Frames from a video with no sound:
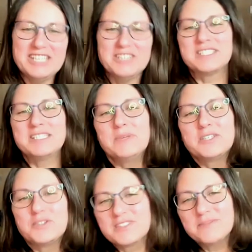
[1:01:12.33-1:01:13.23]
you'll see
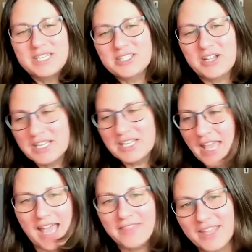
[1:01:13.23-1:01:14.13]
pictures of my dog and
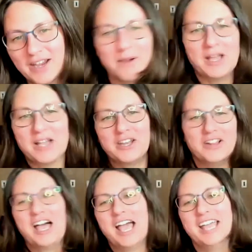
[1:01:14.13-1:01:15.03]
cat there. I'm not going to lie.